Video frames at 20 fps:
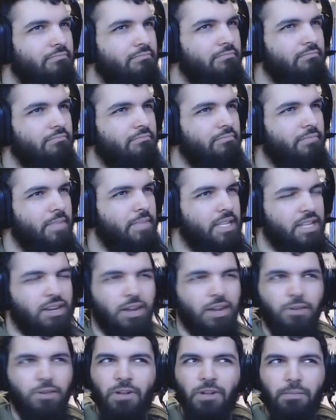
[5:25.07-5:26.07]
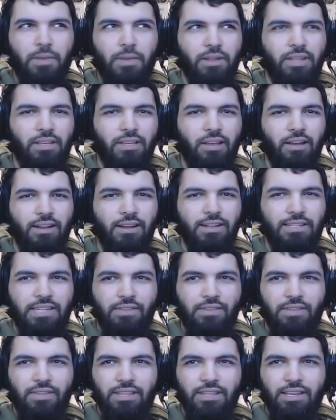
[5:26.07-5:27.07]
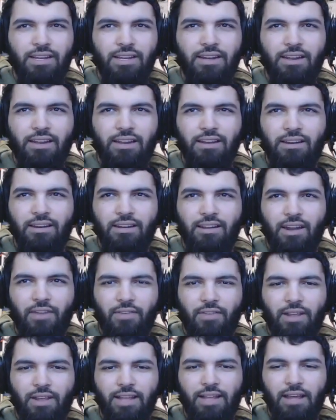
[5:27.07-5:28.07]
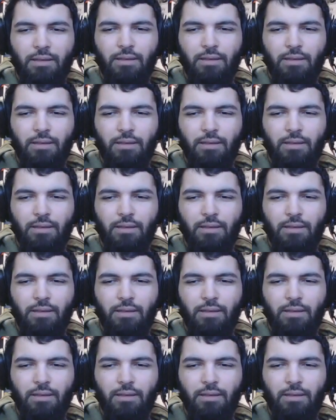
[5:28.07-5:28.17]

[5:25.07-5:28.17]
because he knows all about the gods and everything and everything like that.